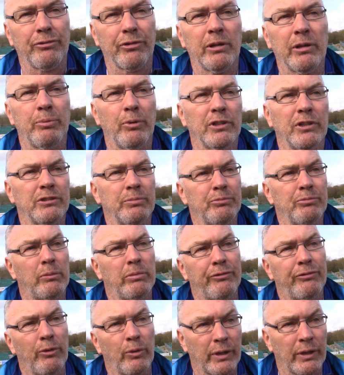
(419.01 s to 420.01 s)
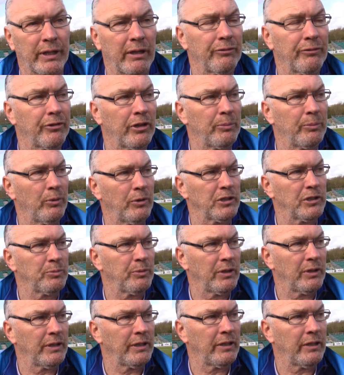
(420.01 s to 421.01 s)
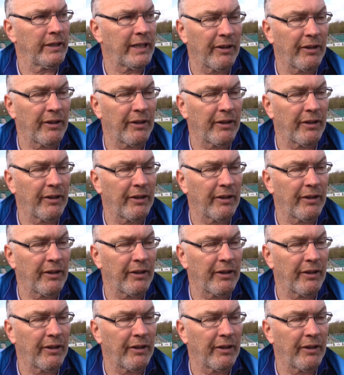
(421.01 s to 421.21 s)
3 points and probably thought they'd get 3 points, but give